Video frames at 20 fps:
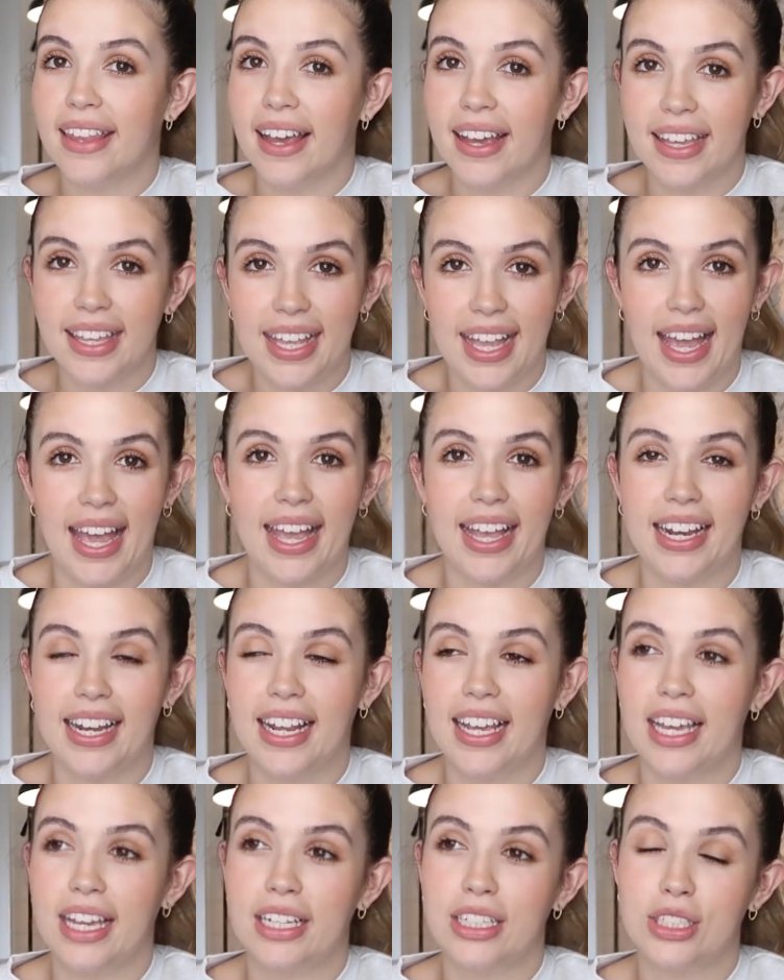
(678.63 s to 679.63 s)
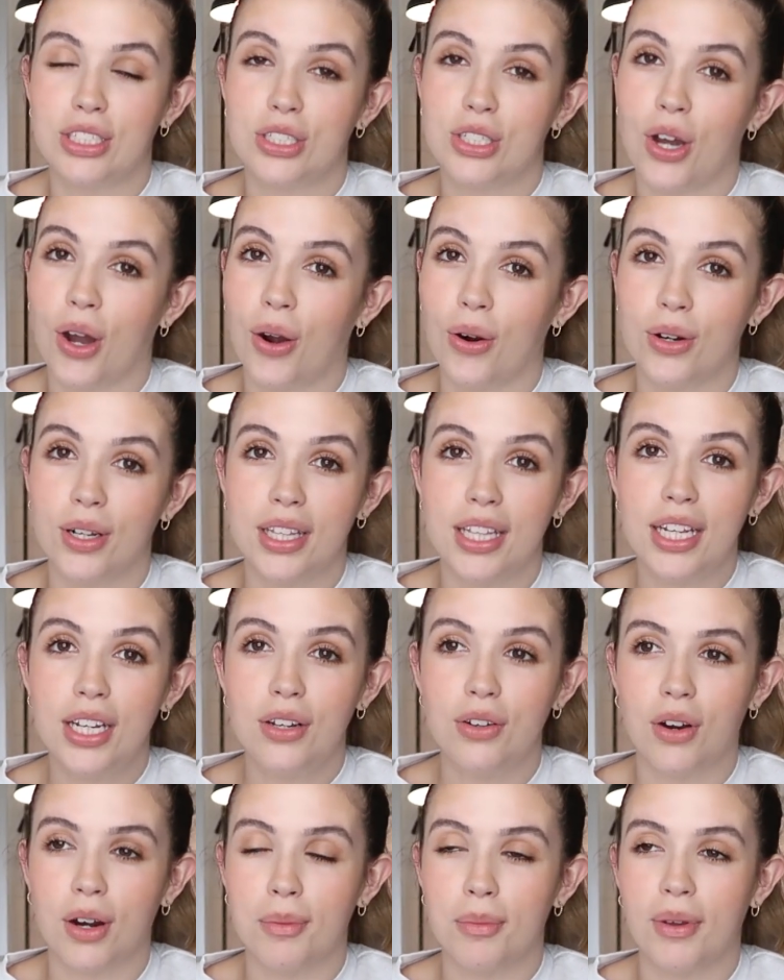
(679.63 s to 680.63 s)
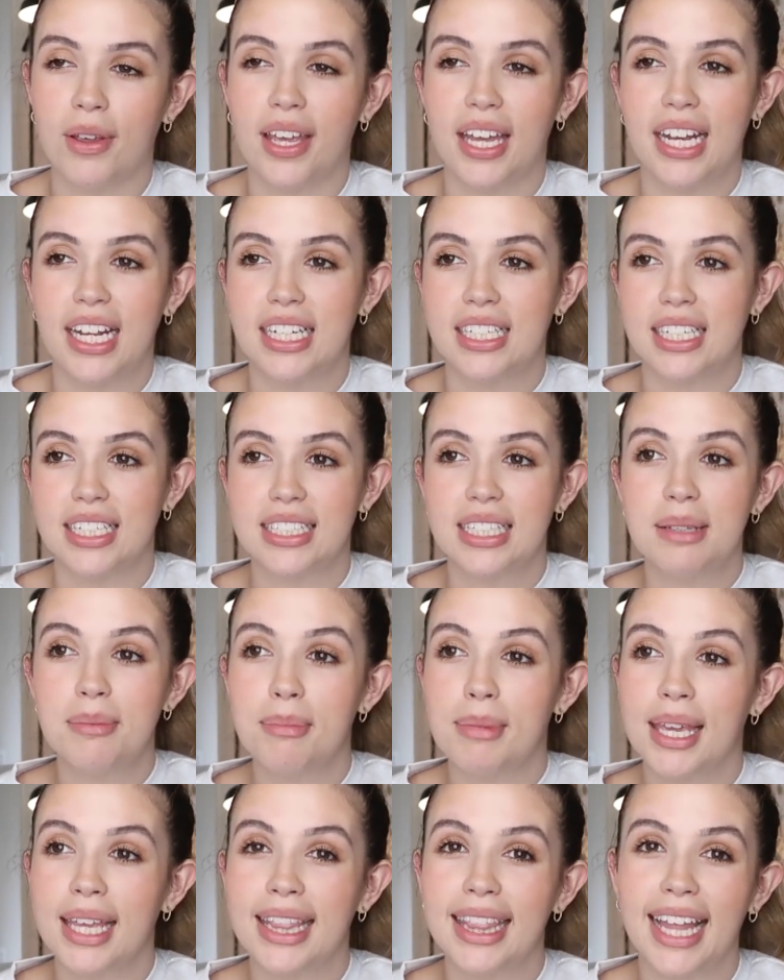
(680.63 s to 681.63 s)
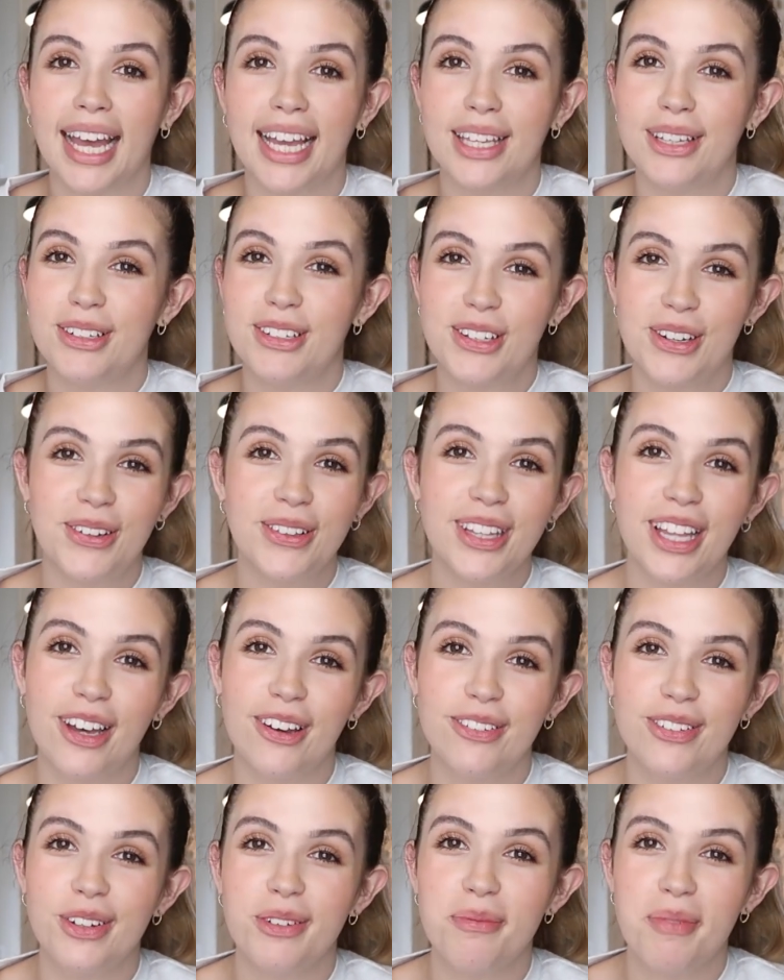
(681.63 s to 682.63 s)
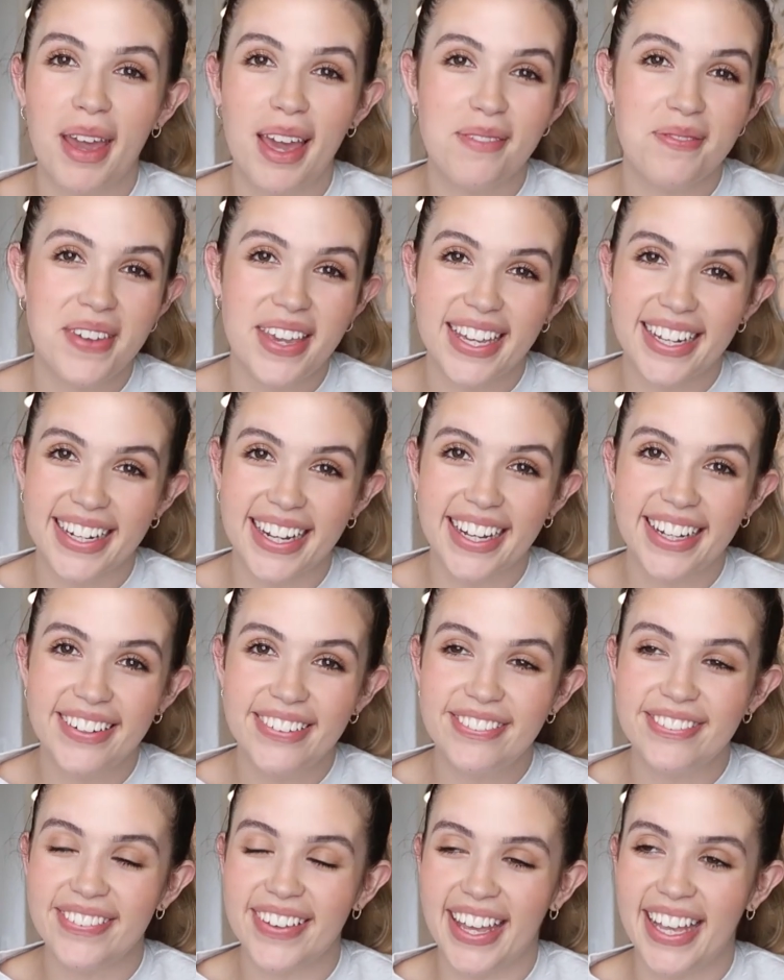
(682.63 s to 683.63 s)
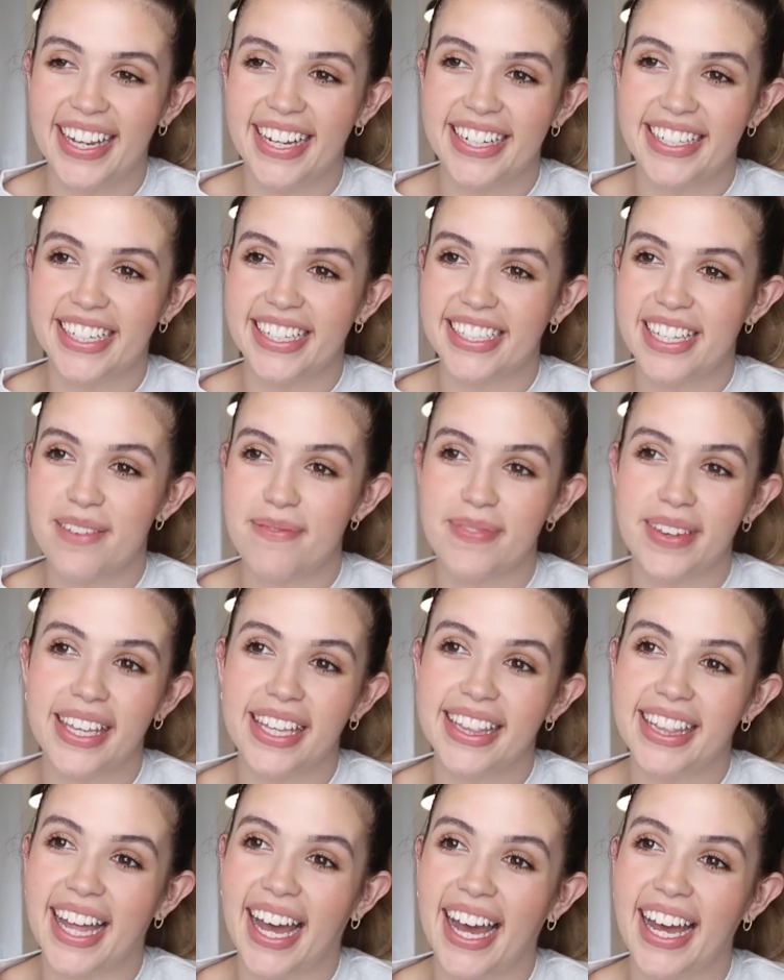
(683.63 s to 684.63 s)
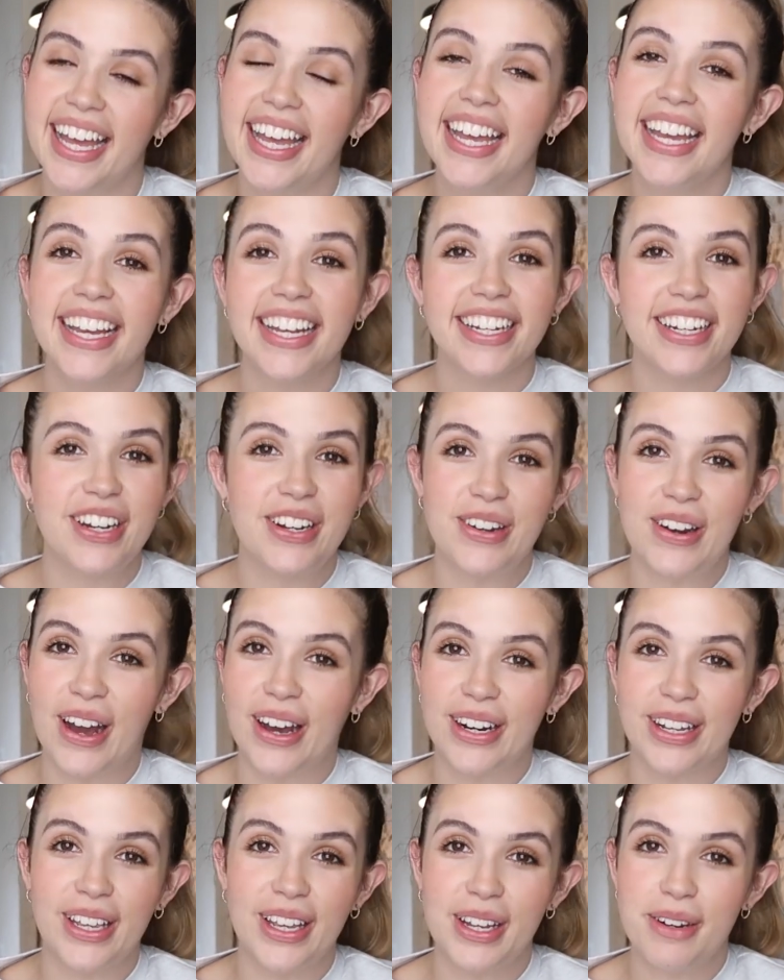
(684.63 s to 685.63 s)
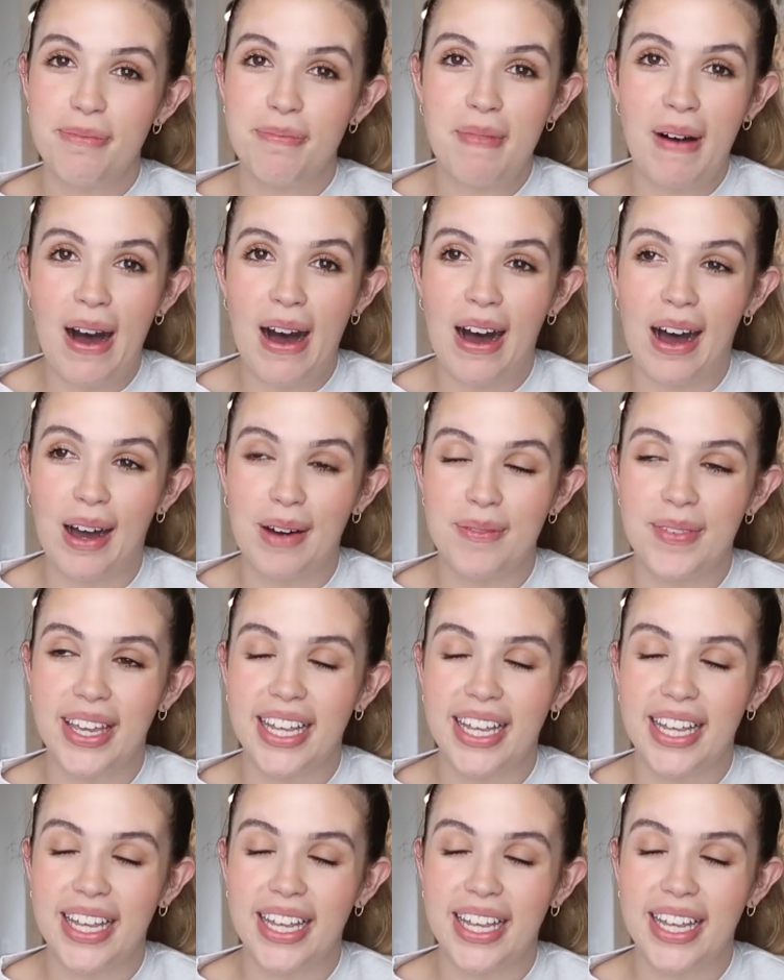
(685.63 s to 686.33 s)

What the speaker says: again, it's totally normal, and it doesn't mean that you don't love your baby enough, and it doesn't mean that you're not a good mom.